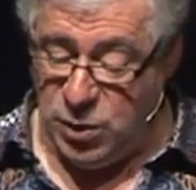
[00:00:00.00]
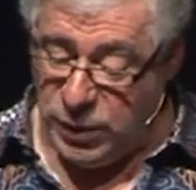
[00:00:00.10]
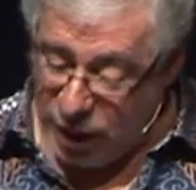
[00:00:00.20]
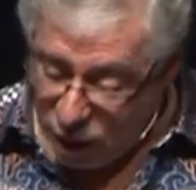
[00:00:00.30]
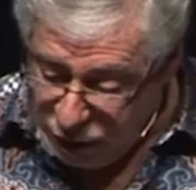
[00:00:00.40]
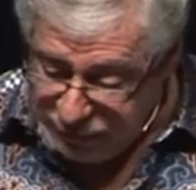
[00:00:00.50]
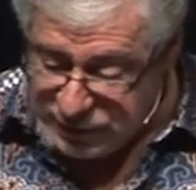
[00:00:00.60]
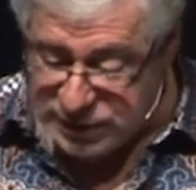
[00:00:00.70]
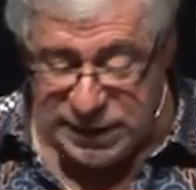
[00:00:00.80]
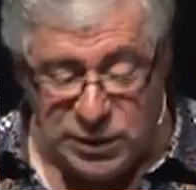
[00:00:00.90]
we
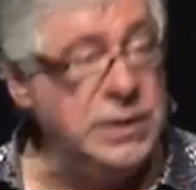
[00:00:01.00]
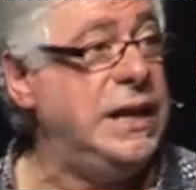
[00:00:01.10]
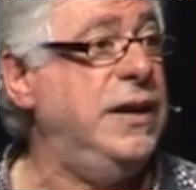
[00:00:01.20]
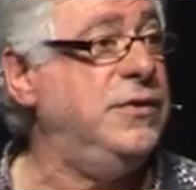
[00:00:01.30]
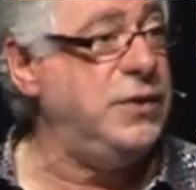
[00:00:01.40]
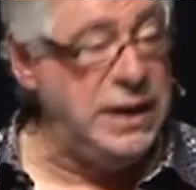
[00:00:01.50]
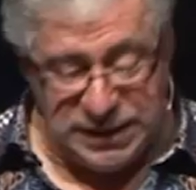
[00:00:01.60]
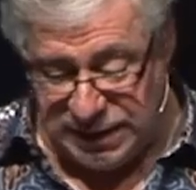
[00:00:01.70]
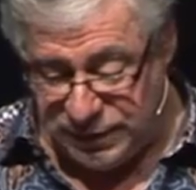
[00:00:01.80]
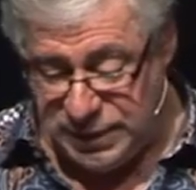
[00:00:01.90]
oversee and look after our
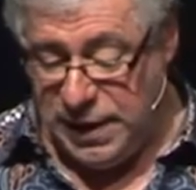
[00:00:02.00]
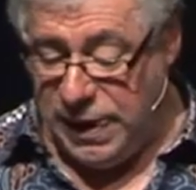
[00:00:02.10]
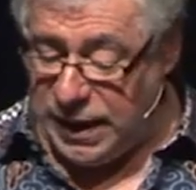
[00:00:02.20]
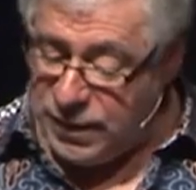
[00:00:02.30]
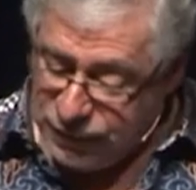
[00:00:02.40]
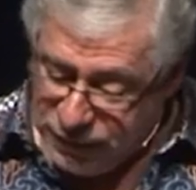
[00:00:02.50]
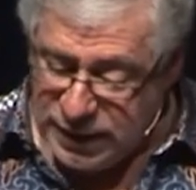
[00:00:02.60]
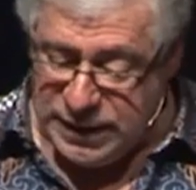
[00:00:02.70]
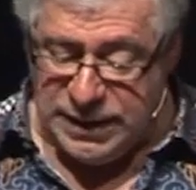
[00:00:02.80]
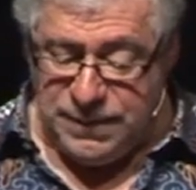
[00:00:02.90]
gifts, and
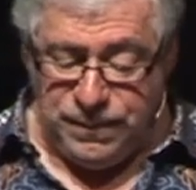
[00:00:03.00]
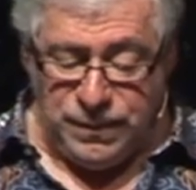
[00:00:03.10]
finally,